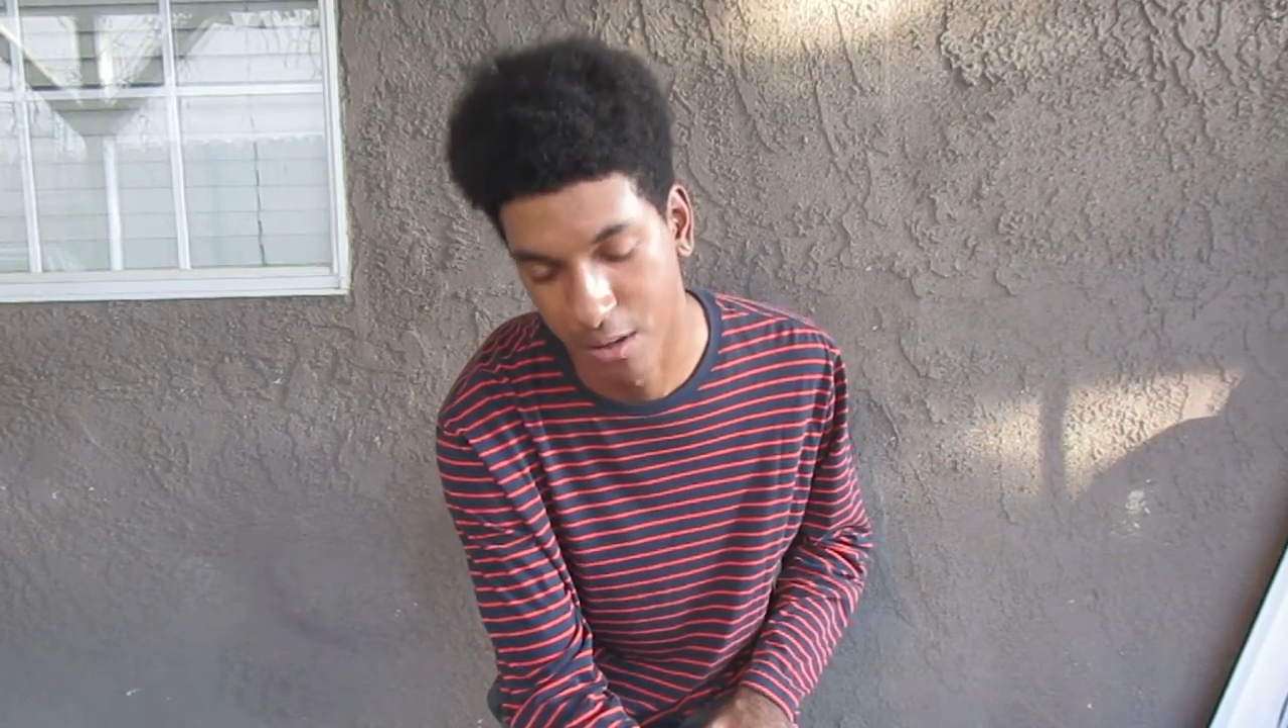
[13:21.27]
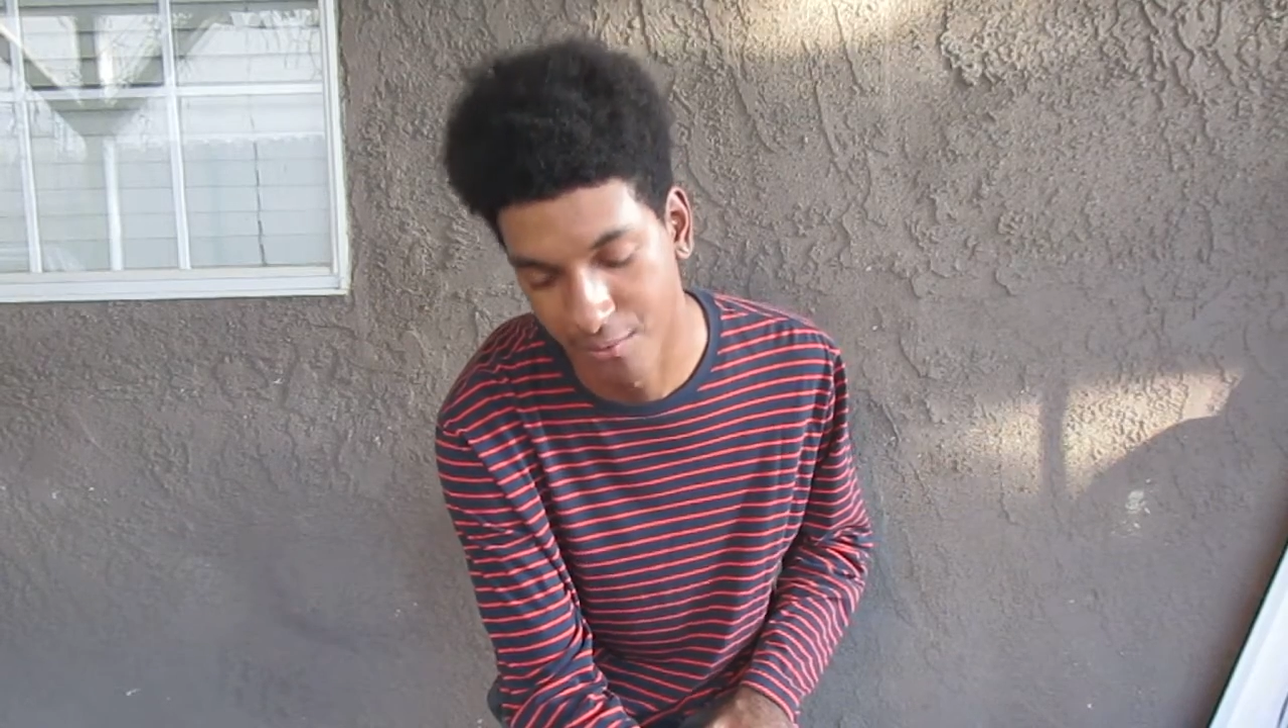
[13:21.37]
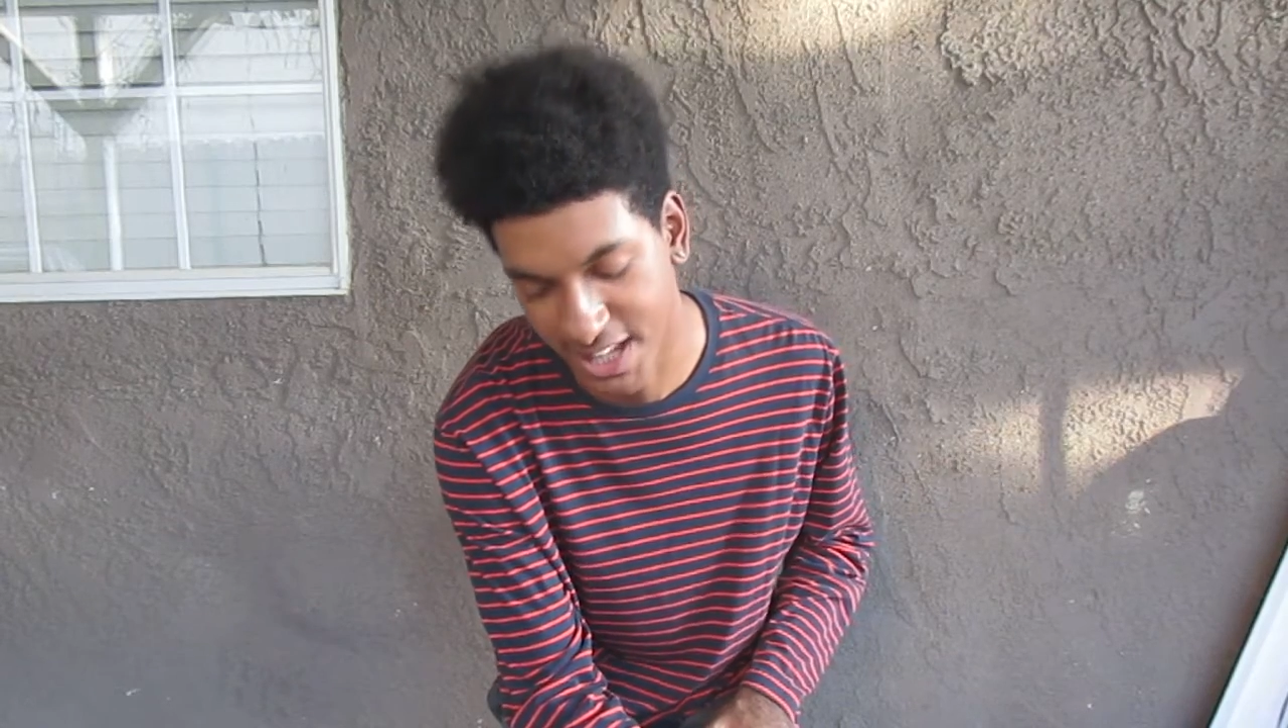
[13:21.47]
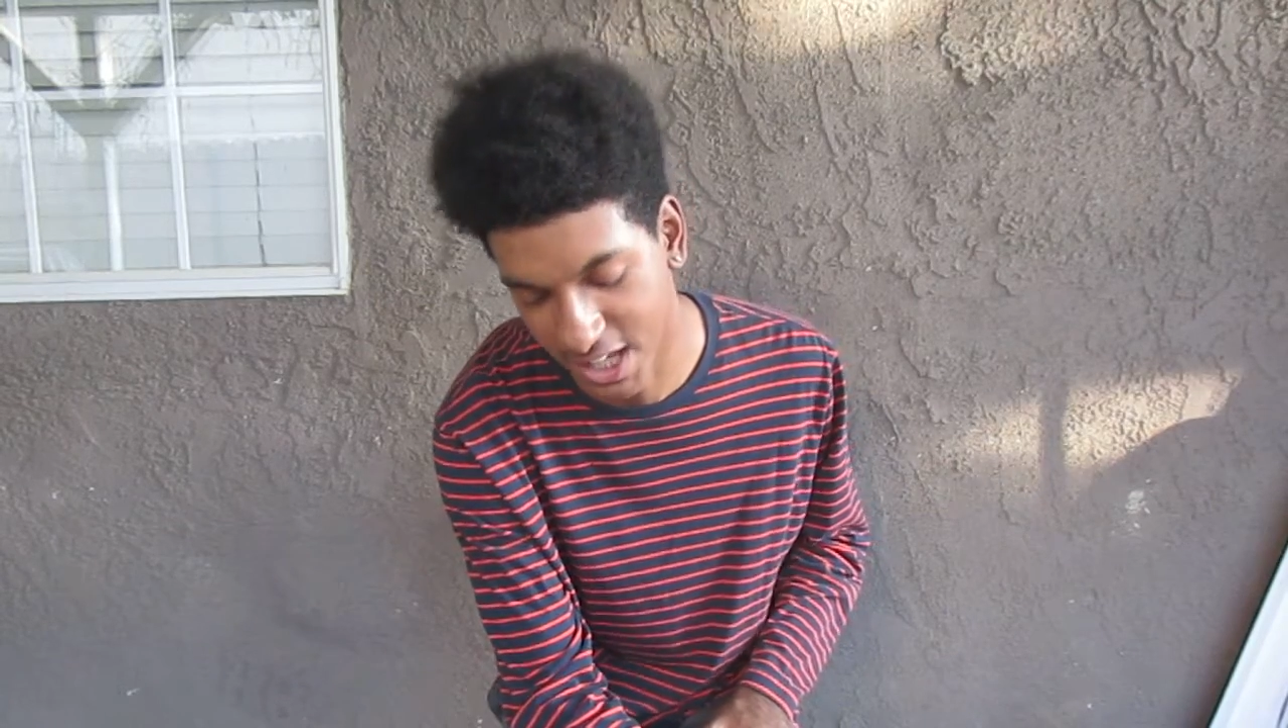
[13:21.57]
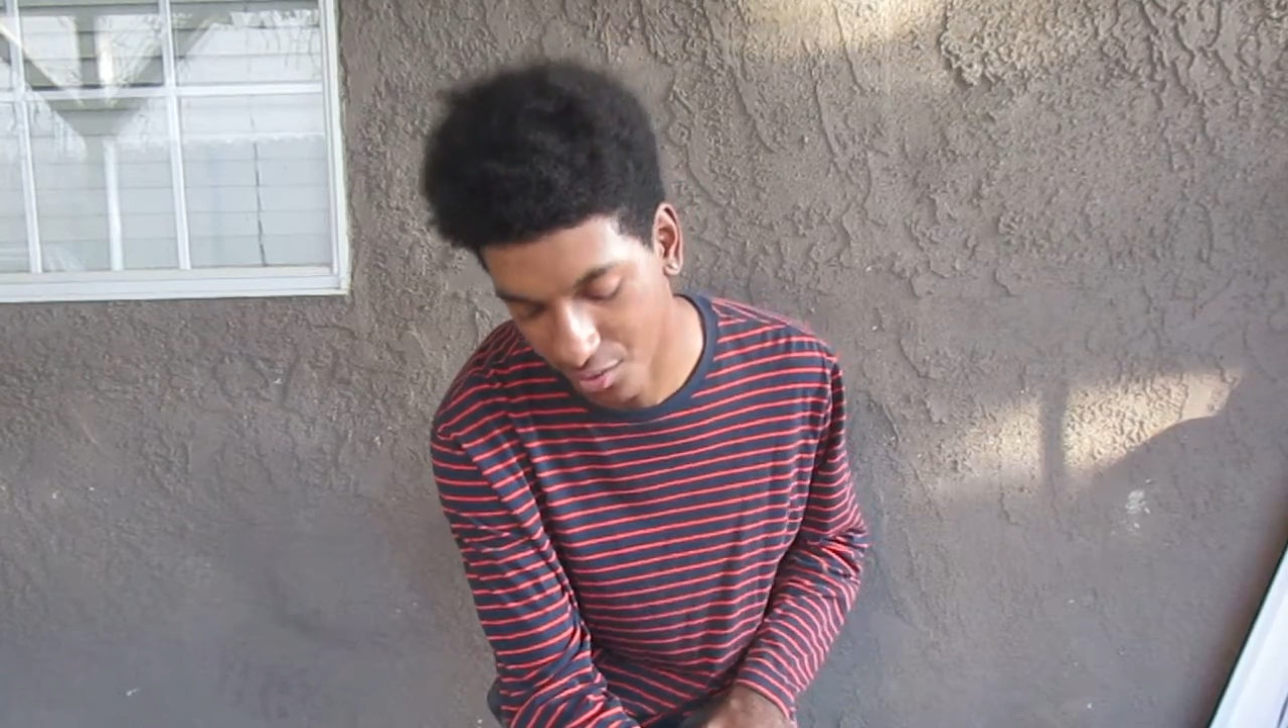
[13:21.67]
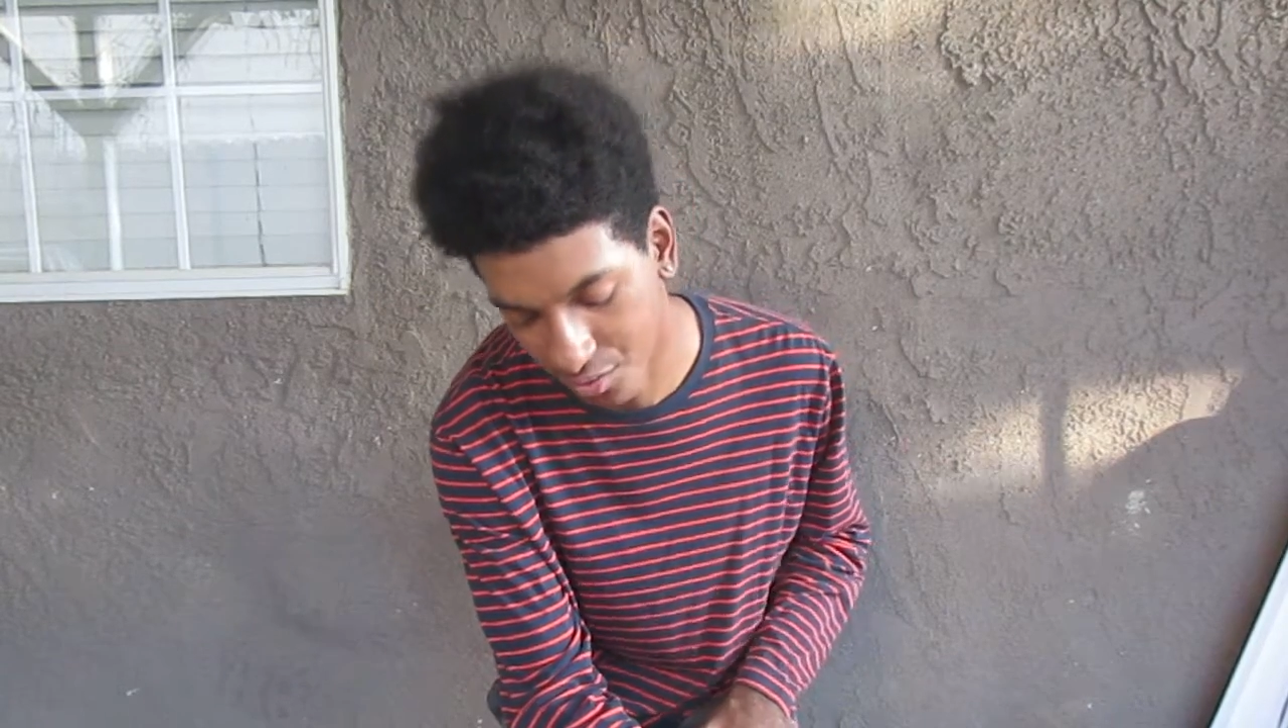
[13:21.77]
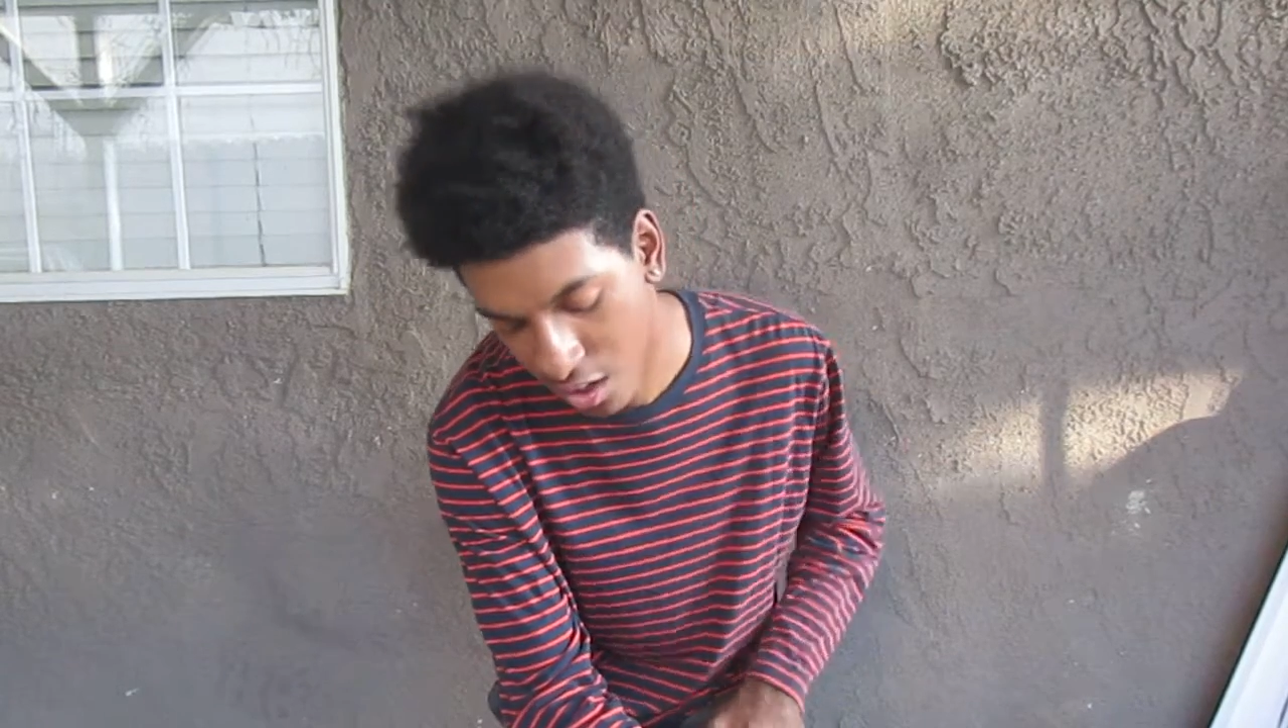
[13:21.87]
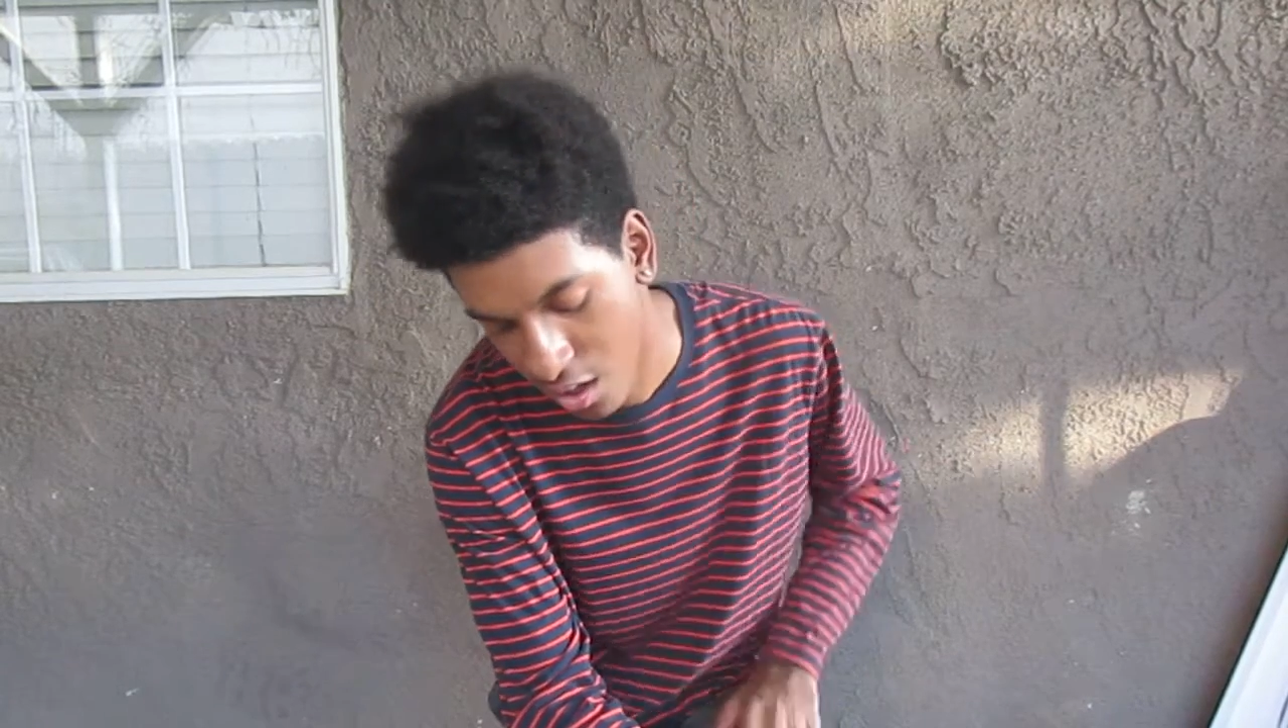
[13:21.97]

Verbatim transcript: my videos.